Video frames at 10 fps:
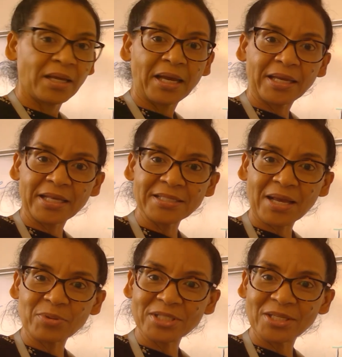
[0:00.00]
I guess I
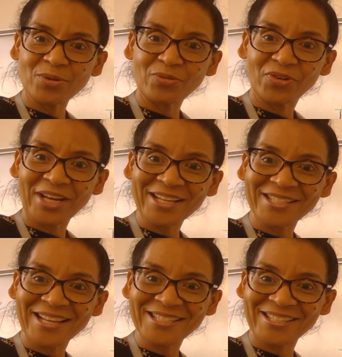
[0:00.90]
will see you for next
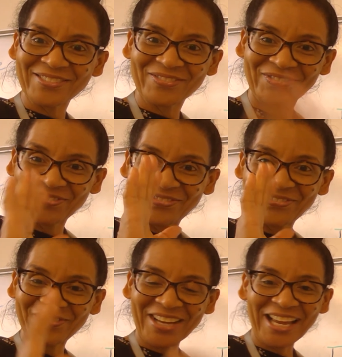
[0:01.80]
lesson.
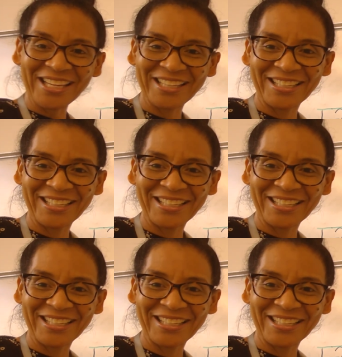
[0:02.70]
Bye.